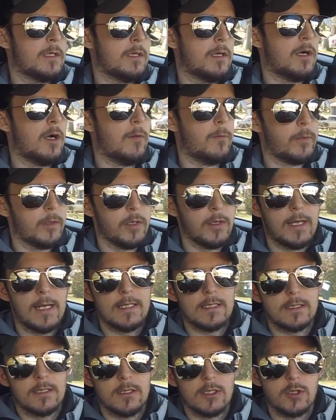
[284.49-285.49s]
Hopefully you
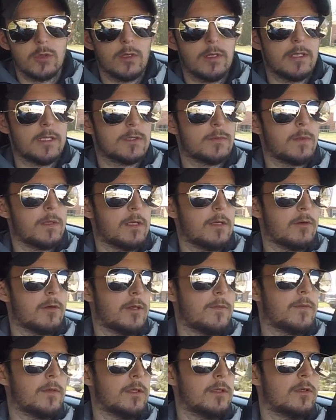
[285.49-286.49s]
guys enjoy this video.
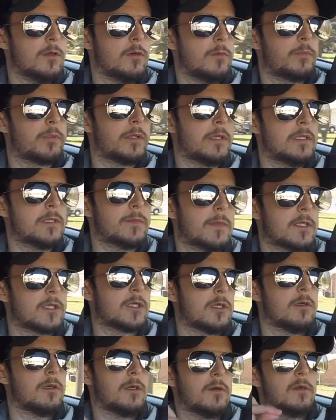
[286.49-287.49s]
If you do, please make
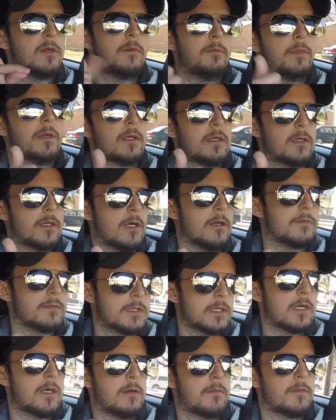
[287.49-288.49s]
sure you give it a big thumbs
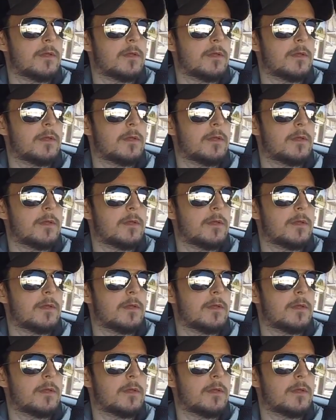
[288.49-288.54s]
up.